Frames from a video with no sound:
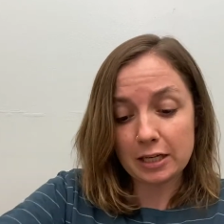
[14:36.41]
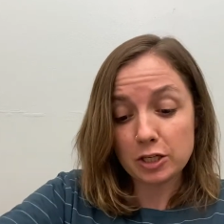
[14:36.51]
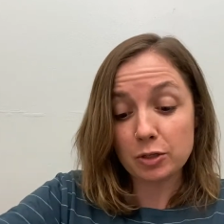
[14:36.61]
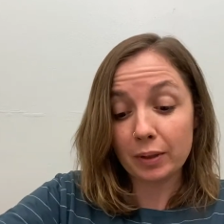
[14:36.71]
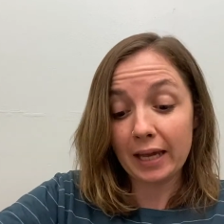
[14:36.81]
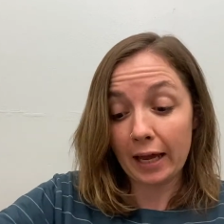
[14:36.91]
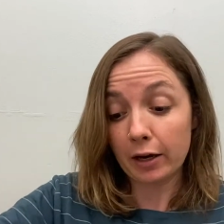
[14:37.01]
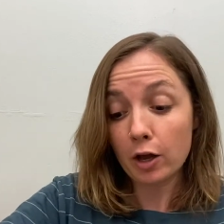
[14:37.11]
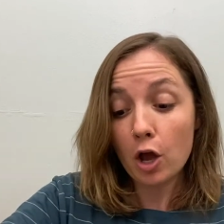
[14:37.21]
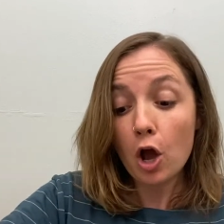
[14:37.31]
So again,
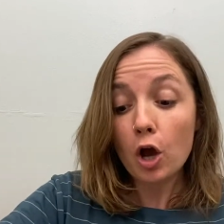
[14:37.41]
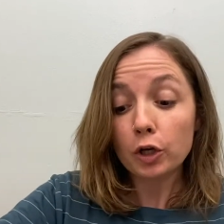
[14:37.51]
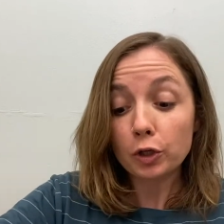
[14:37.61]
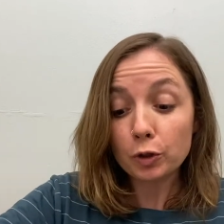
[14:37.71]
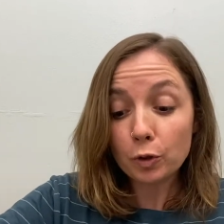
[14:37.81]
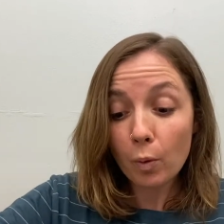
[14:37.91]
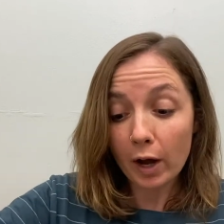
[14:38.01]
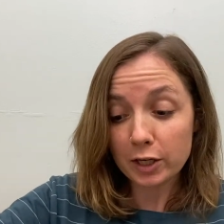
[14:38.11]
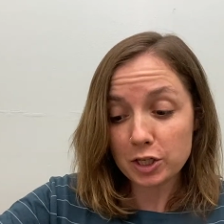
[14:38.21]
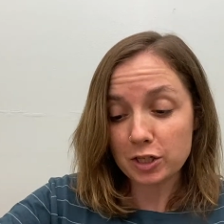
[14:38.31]
you
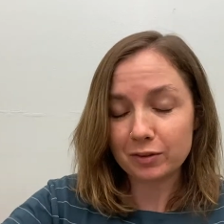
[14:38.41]
want to